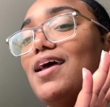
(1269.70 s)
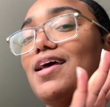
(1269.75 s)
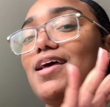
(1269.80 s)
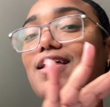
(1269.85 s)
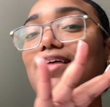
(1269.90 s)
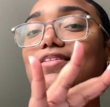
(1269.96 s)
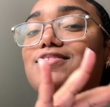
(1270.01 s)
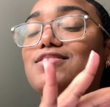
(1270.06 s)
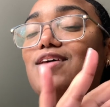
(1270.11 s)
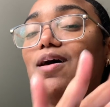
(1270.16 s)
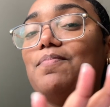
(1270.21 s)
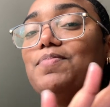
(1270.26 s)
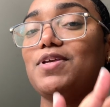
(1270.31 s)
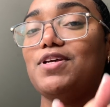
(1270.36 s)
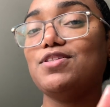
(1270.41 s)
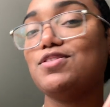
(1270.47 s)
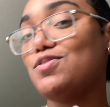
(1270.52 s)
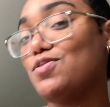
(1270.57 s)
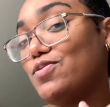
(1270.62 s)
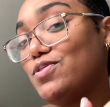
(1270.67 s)
it's
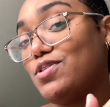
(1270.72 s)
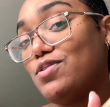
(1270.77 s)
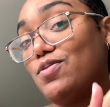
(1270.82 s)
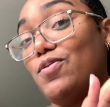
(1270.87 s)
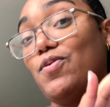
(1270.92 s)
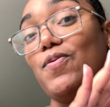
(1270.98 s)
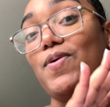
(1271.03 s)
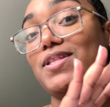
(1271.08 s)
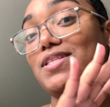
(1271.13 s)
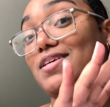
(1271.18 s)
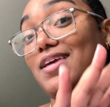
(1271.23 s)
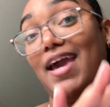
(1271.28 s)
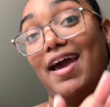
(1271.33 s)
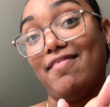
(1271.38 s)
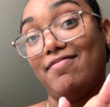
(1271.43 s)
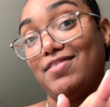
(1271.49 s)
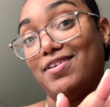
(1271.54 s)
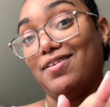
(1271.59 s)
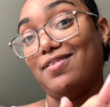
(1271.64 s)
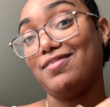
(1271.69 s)
something to do with
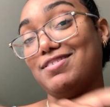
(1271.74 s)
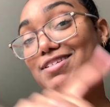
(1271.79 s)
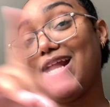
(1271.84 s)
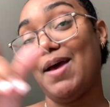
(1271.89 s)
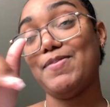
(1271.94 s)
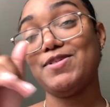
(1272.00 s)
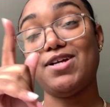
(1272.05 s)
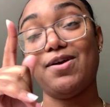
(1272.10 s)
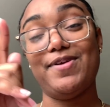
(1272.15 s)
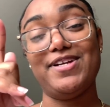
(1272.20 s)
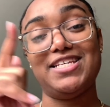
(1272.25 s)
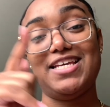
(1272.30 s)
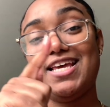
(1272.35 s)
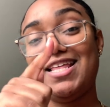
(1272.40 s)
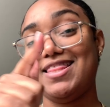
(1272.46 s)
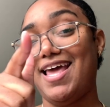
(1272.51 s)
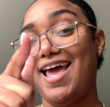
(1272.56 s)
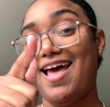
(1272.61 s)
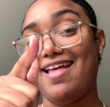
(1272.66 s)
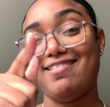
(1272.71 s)
candles. Let me start by
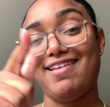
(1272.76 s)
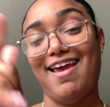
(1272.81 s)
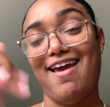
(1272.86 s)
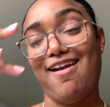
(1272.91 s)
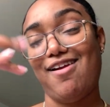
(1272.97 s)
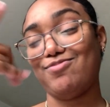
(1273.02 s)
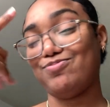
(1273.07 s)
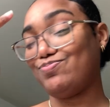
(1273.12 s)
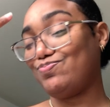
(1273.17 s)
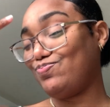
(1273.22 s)
saying that. And